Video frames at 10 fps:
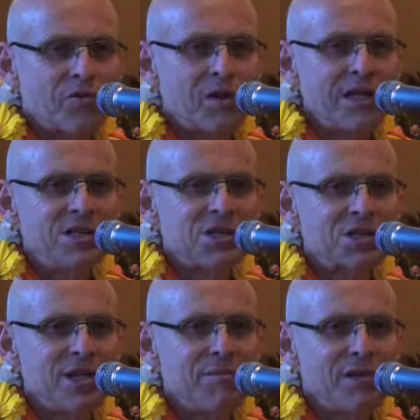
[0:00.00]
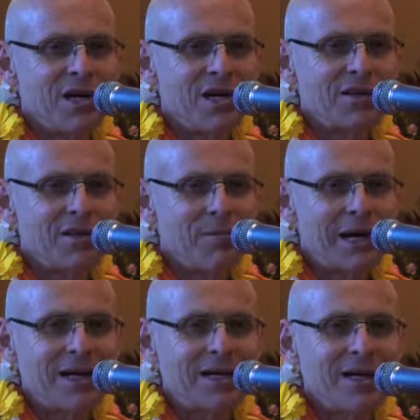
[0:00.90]
friends say behind their
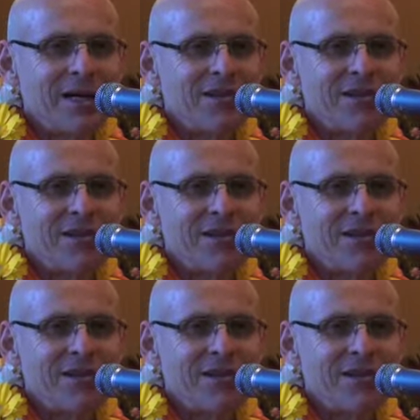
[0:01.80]
back,